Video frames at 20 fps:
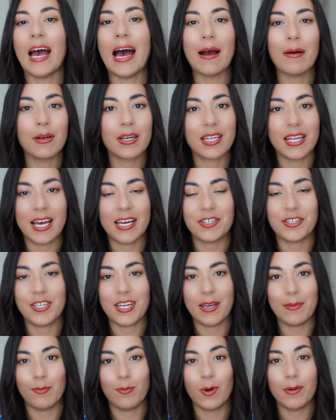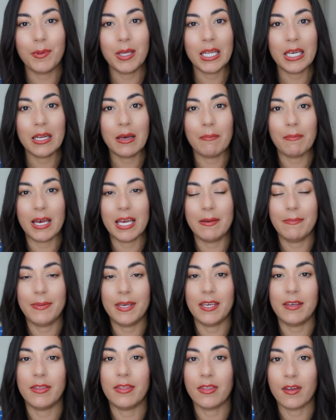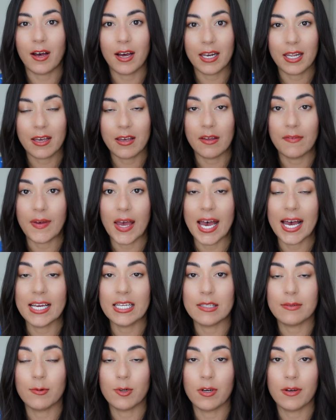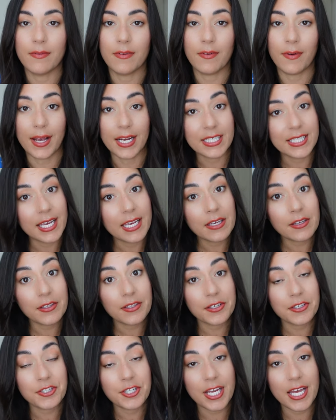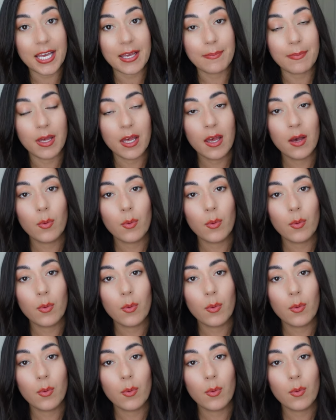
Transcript: hourglass-shaped woman might be thought of as more of a rectangular shape,